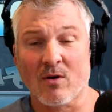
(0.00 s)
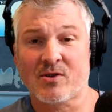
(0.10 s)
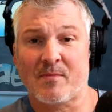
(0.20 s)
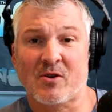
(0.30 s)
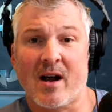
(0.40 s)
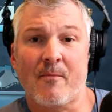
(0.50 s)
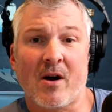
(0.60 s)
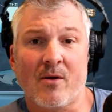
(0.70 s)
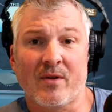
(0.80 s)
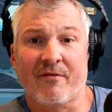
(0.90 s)
trip to Grande
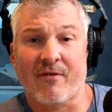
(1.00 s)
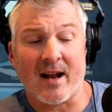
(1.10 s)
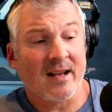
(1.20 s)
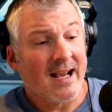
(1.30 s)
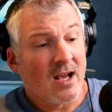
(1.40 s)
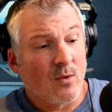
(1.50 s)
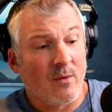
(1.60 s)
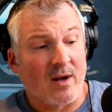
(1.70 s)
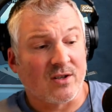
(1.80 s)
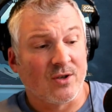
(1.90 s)
Prairie with a friend. We
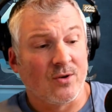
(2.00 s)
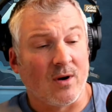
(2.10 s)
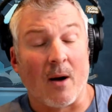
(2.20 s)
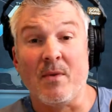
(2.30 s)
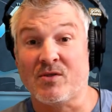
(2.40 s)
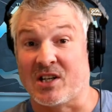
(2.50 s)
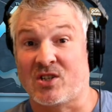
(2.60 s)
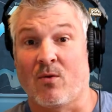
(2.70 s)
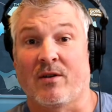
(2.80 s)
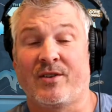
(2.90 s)
went to a music
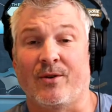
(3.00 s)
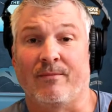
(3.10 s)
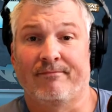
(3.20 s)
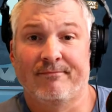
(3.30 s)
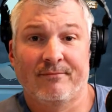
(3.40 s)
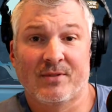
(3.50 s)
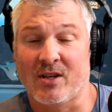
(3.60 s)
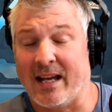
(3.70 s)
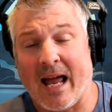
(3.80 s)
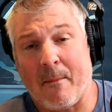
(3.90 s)
store too. So
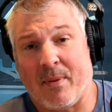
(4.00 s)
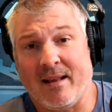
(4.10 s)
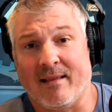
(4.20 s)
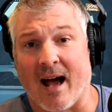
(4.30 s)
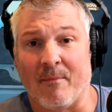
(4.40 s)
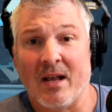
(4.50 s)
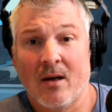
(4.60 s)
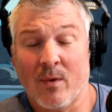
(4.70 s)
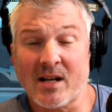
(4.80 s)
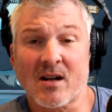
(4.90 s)
you can't beat that.
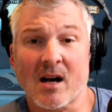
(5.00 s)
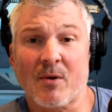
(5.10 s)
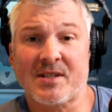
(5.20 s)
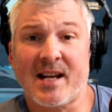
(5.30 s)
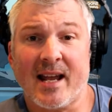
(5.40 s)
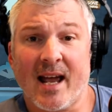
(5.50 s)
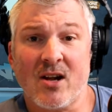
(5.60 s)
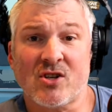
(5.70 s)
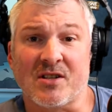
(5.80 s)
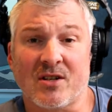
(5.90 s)
We can talk about
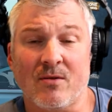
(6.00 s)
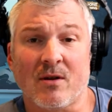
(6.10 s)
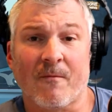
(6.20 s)
staycations too. Don't